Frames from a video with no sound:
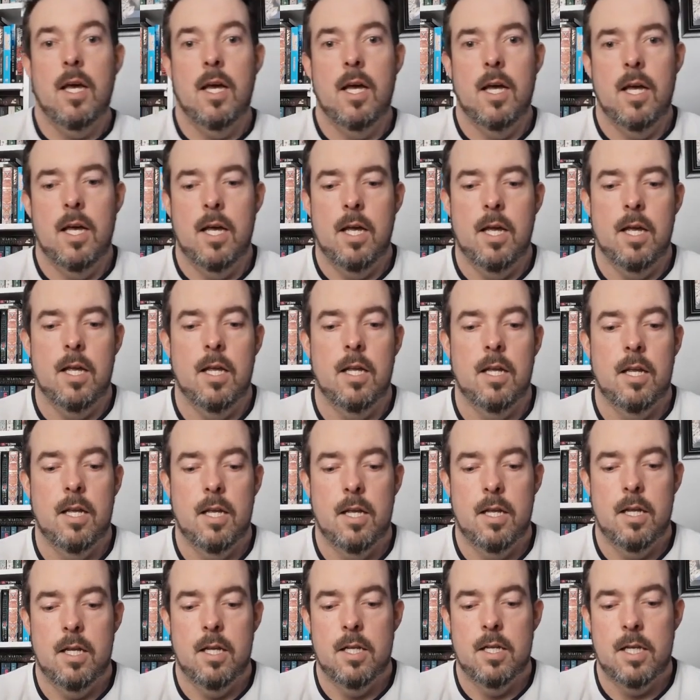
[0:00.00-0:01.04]

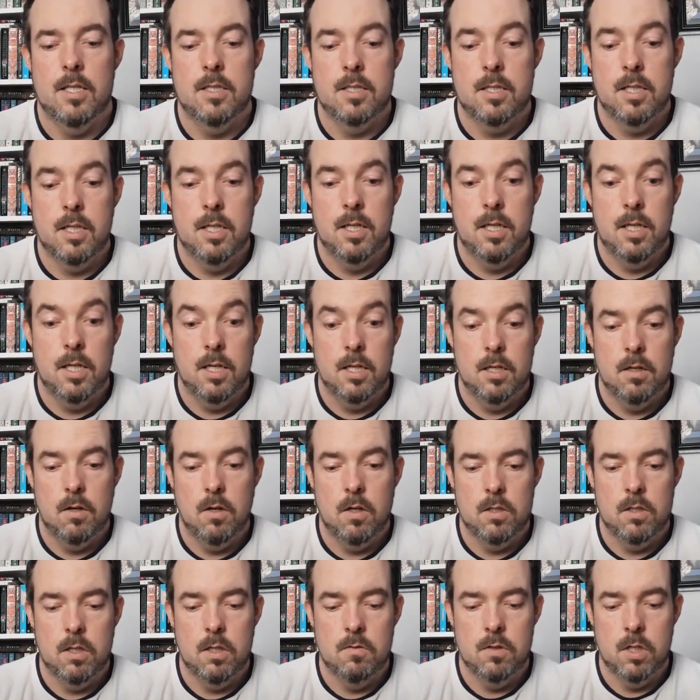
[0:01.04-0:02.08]
And as Dee
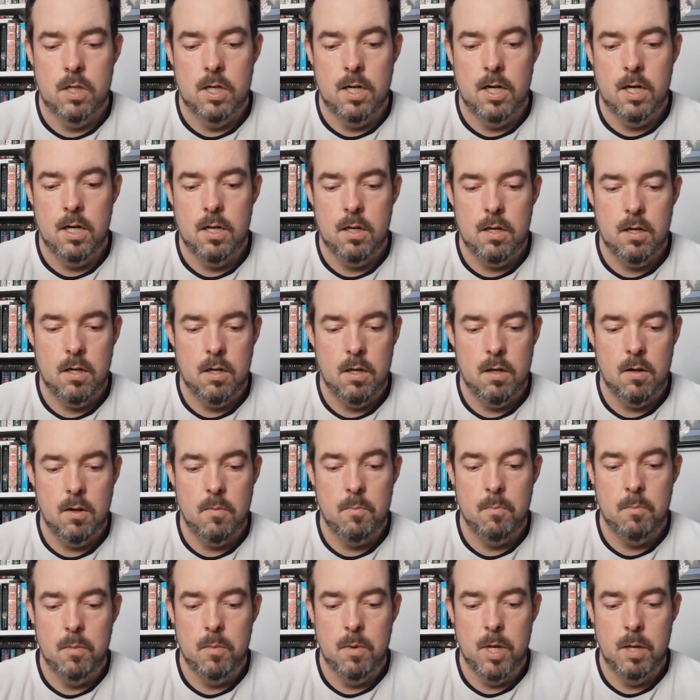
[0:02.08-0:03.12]
also lives in Ireland,
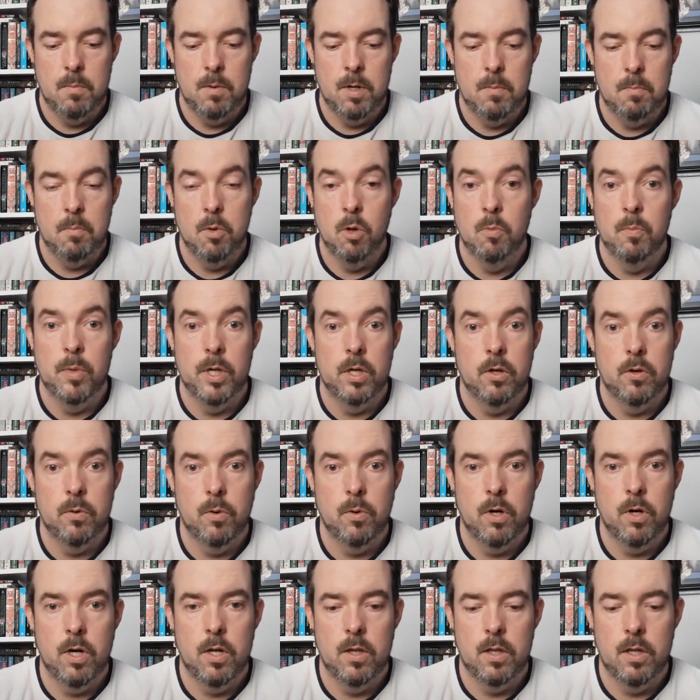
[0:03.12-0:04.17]
maybe bump into
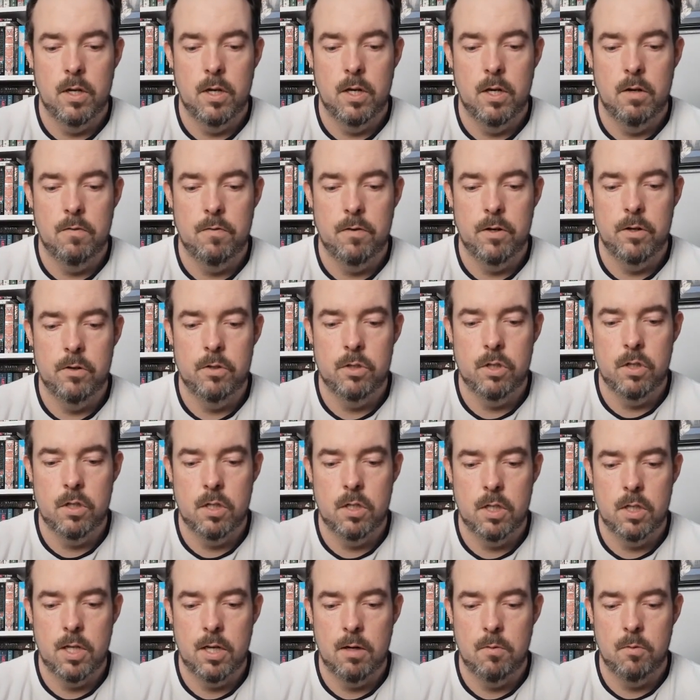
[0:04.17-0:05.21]
her in the near future.
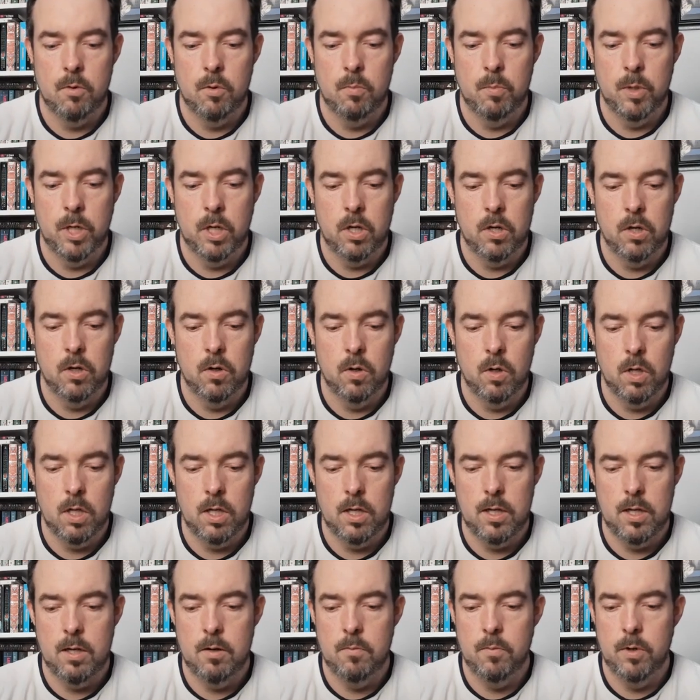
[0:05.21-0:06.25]
That will be cool,
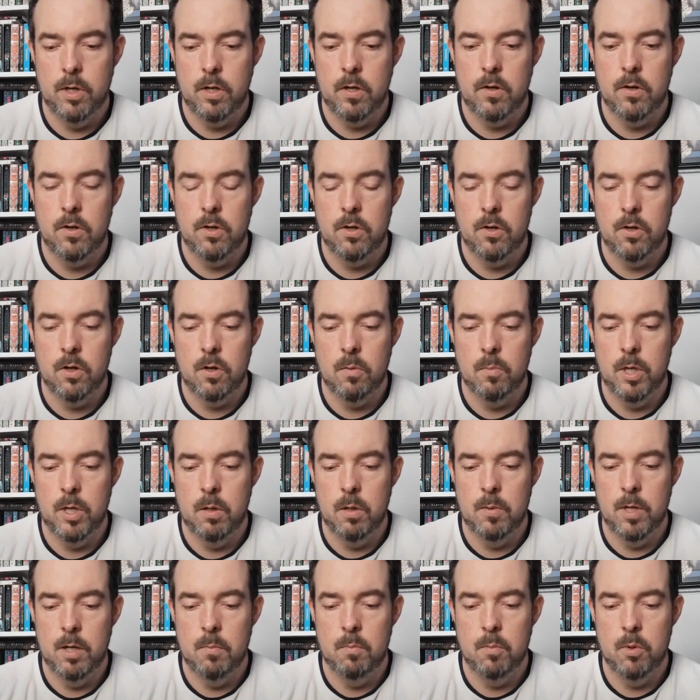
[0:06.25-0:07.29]
and we can talk a bit
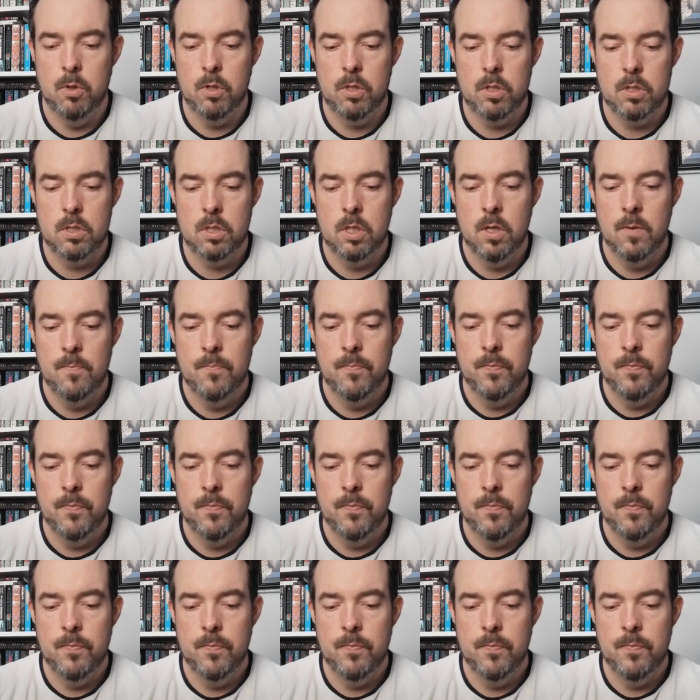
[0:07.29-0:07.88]
about books.